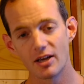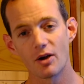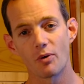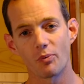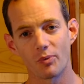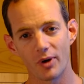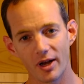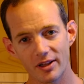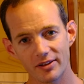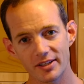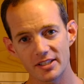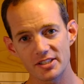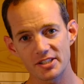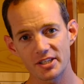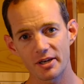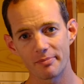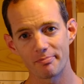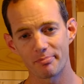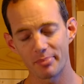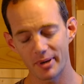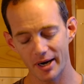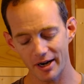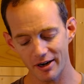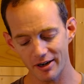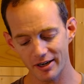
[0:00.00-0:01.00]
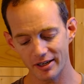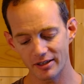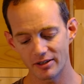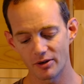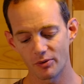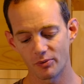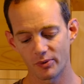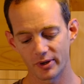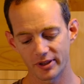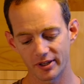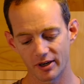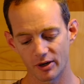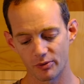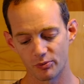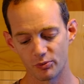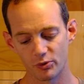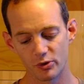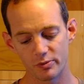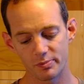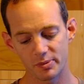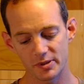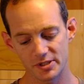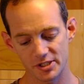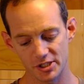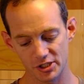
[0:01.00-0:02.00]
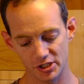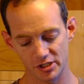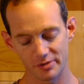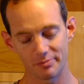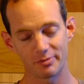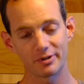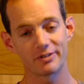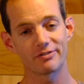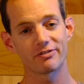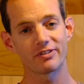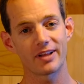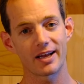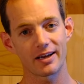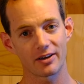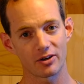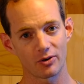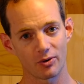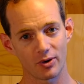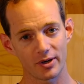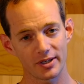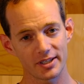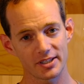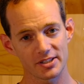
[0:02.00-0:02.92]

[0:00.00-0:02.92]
Well, let's compare it with our root position B flat chord.